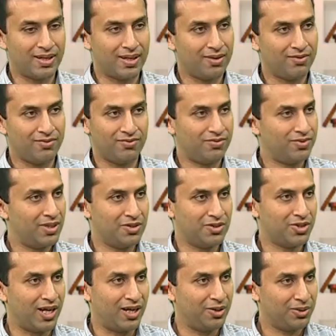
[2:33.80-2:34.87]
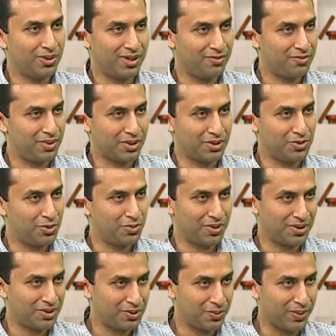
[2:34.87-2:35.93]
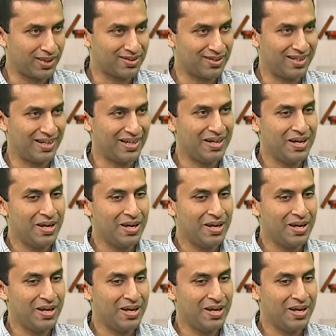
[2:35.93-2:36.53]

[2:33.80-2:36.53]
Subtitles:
that I've since childhood. I've been consuming 2 eggs a day.